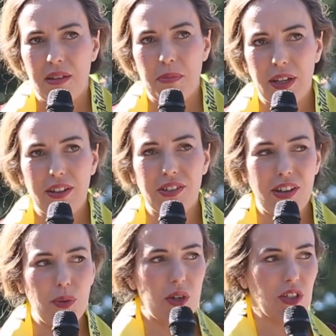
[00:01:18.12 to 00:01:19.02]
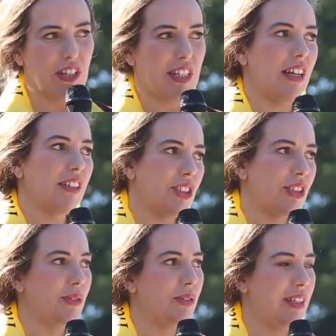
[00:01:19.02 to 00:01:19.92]
because I want to tell
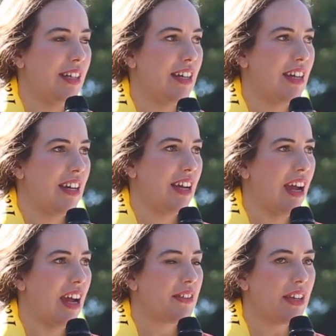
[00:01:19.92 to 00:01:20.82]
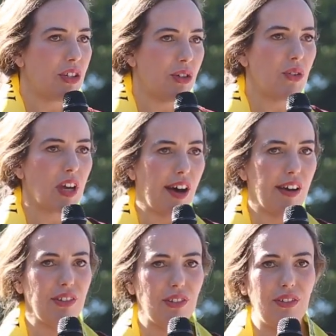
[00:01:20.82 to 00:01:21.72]
you that you
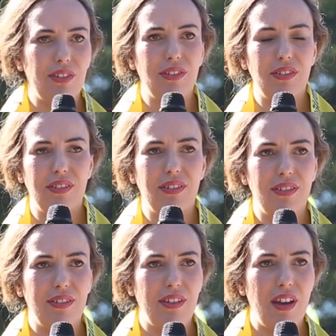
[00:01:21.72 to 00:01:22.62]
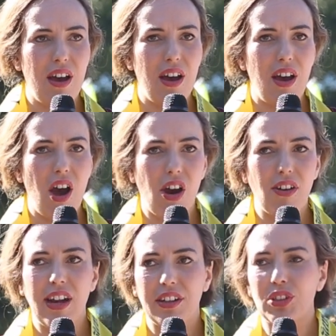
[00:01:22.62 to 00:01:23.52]
guys
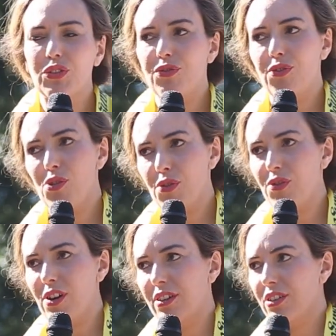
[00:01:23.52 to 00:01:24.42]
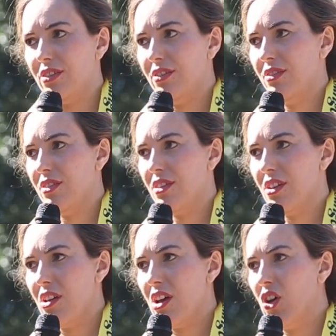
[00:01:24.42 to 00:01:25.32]
are at the forefront
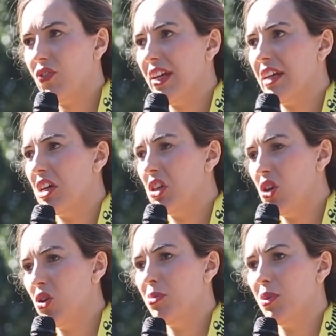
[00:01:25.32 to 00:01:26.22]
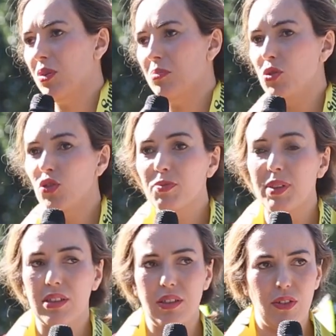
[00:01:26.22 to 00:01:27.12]
of a global
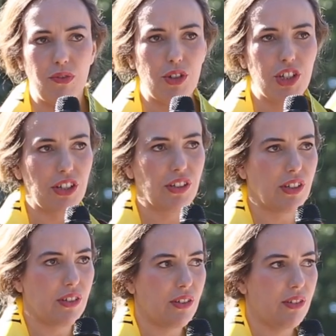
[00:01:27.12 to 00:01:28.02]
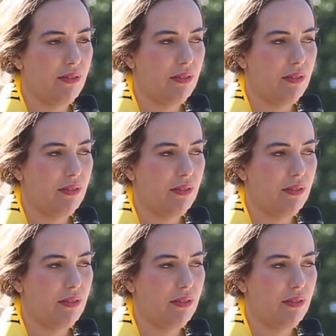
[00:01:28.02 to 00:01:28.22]
movement for justice.